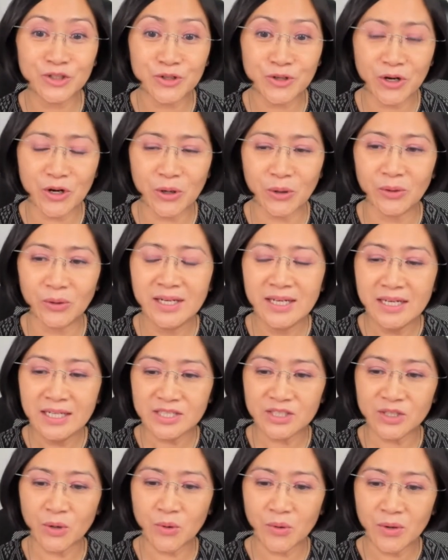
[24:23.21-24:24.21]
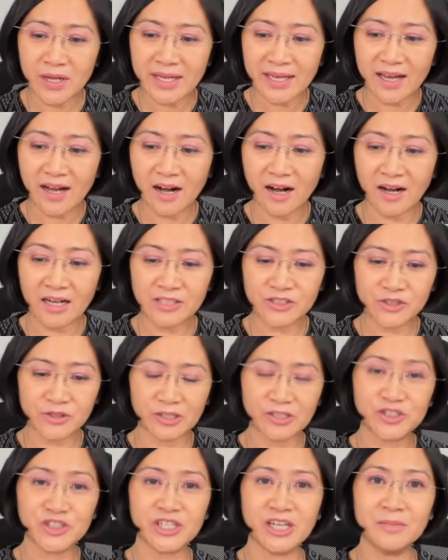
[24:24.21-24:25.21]
to grow so under
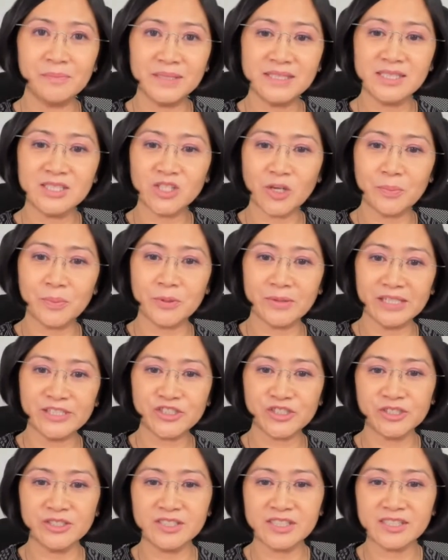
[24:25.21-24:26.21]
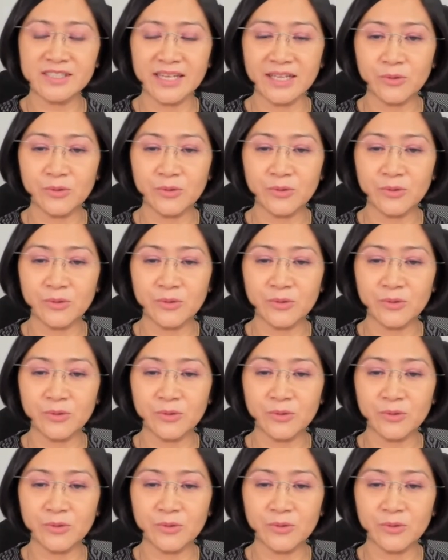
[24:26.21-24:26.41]
our shell business operations